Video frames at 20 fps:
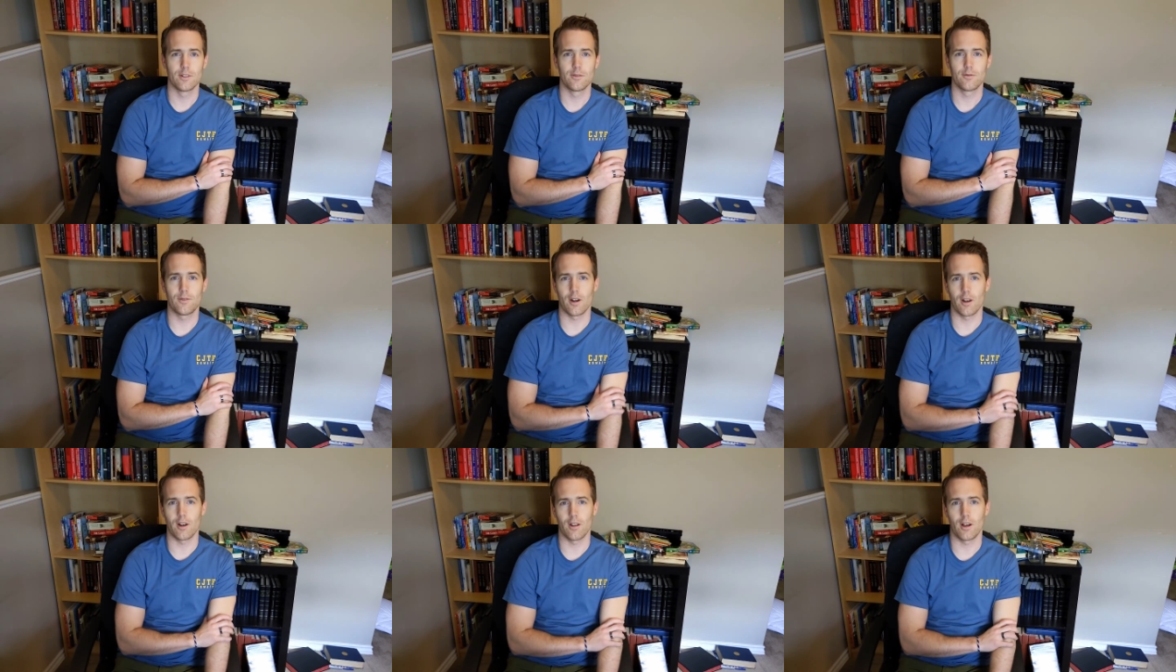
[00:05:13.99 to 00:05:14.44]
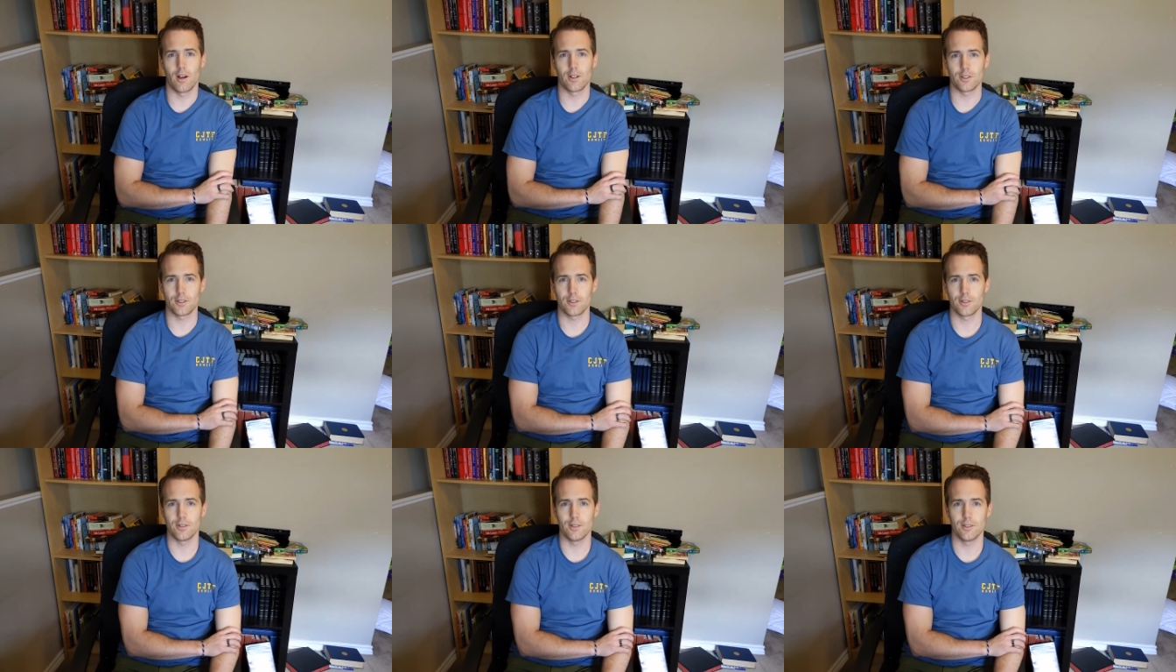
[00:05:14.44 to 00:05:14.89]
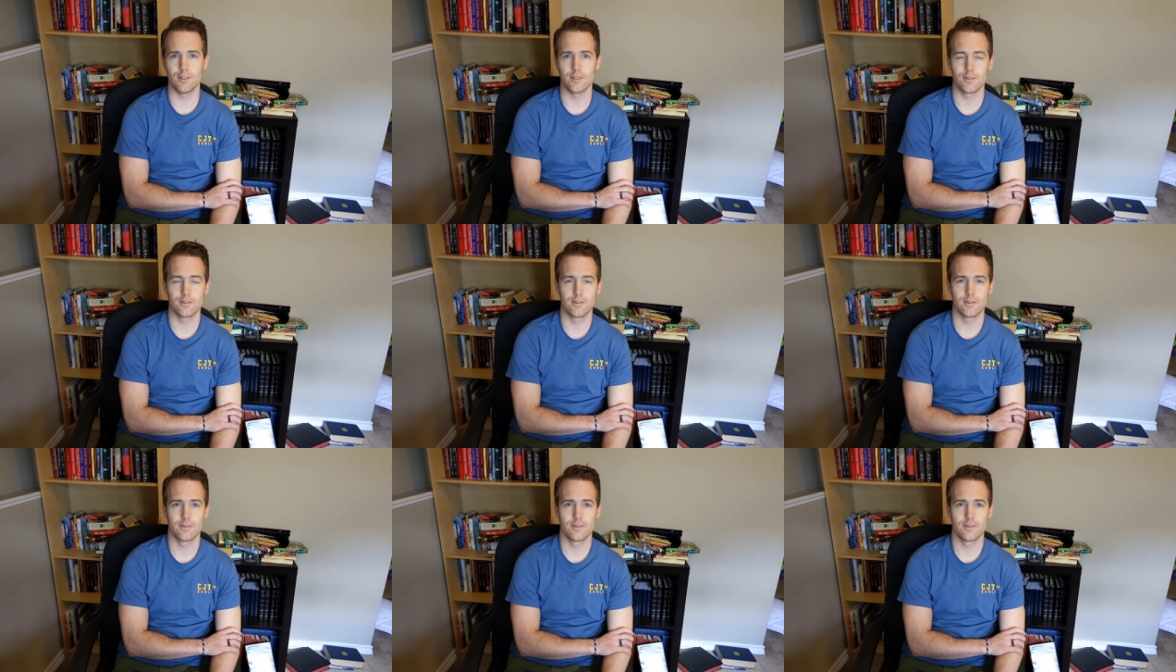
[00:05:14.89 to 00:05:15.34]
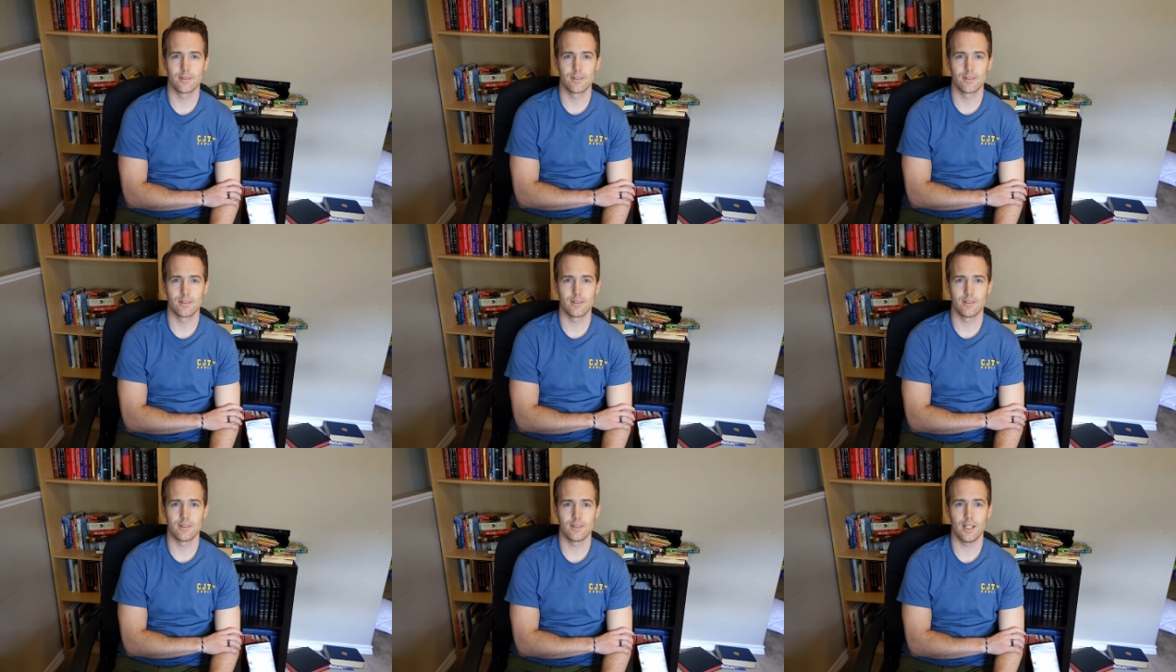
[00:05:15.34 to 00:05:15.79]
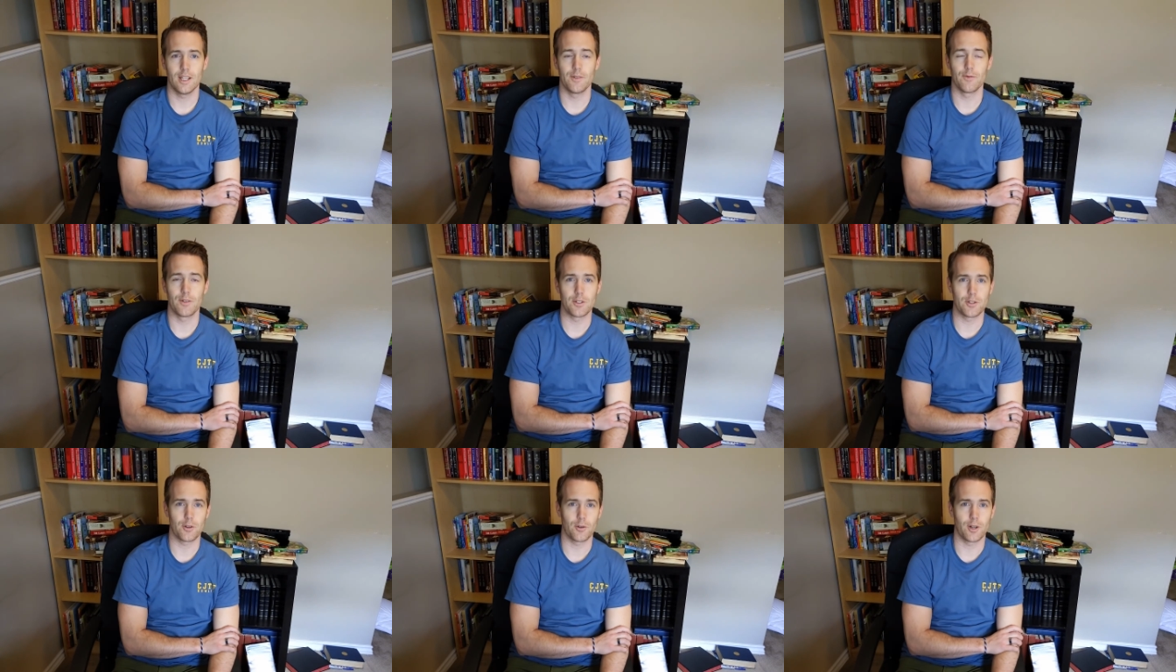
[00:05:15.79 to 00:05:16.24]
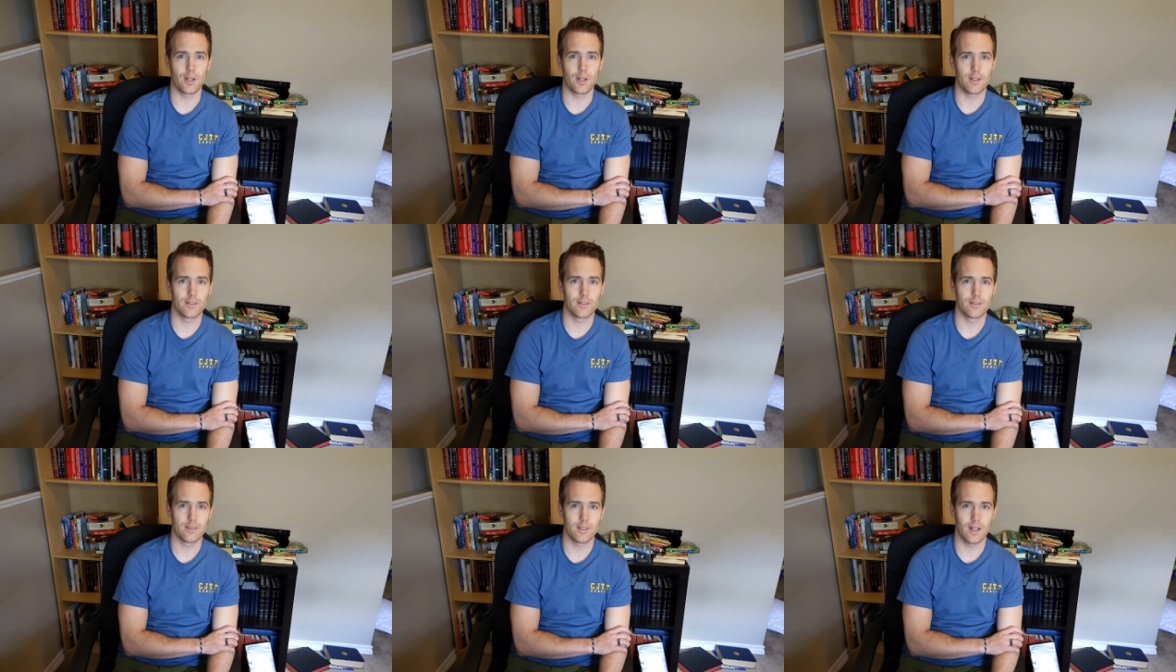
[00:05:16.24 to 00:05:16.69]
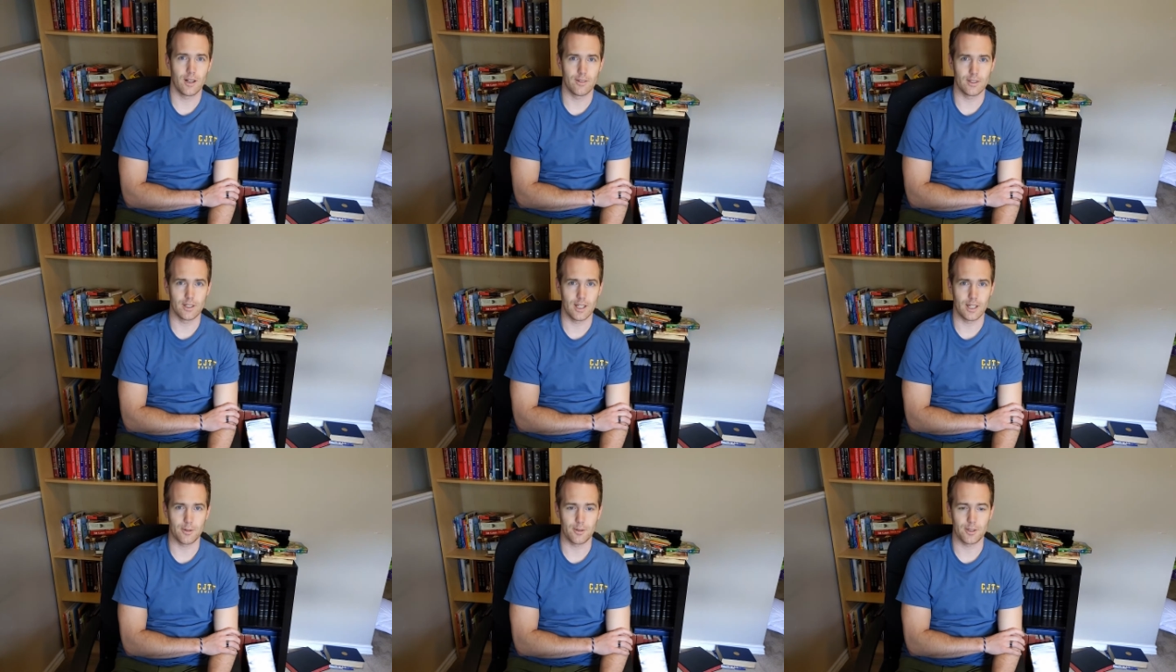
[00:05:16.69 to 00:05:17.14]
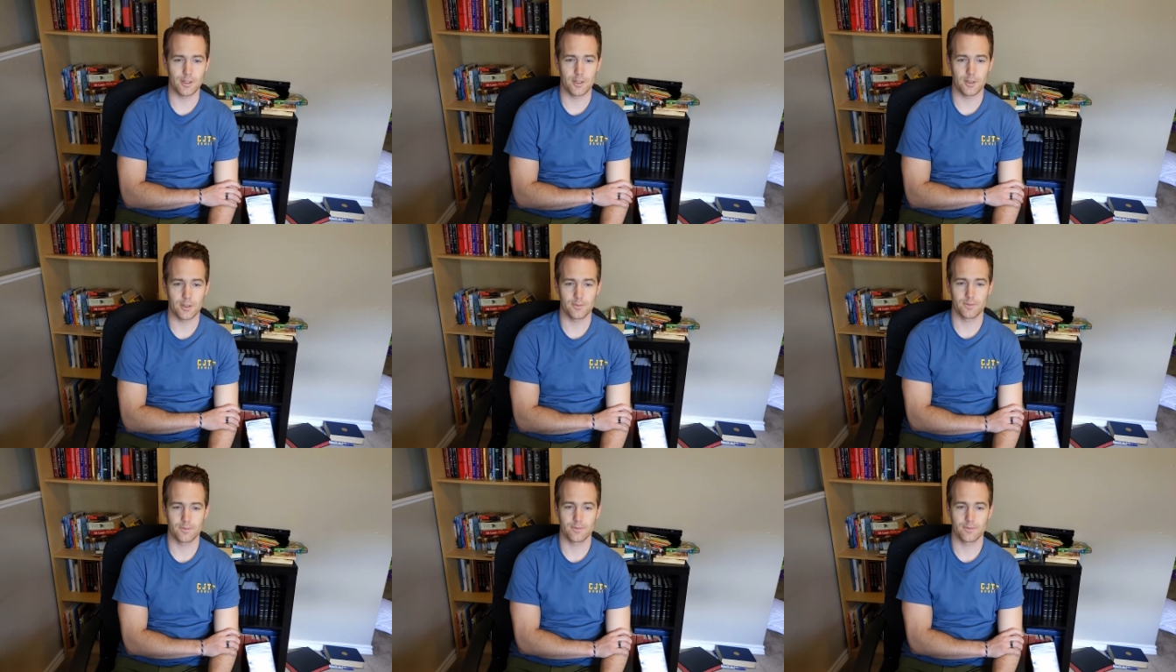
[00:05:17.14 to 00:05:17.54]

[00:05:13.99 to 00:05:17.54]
phonological inventory of a language.